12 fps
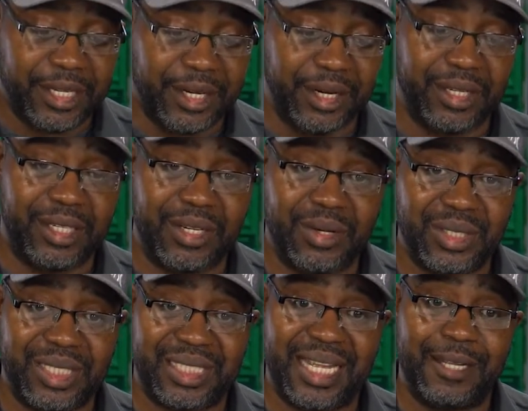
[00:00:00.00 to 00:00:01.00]
you're gonna
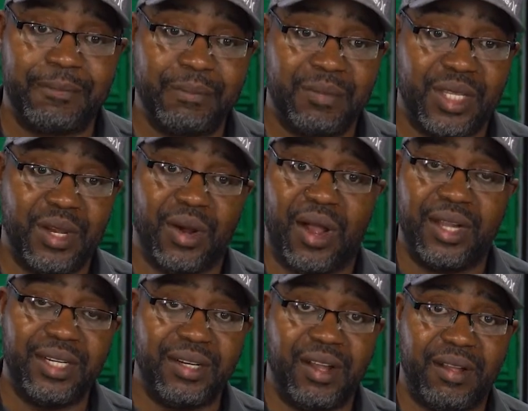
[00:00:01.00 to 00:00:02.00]
notice that your
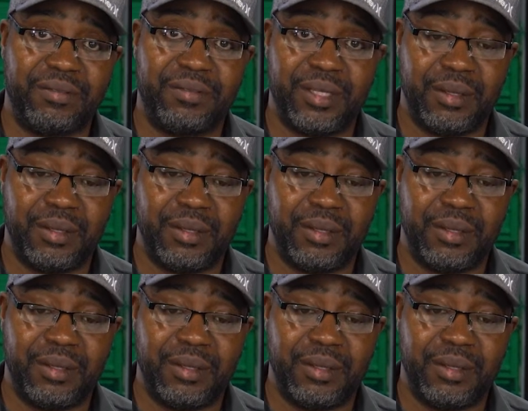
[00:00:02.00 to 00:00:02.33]
on and off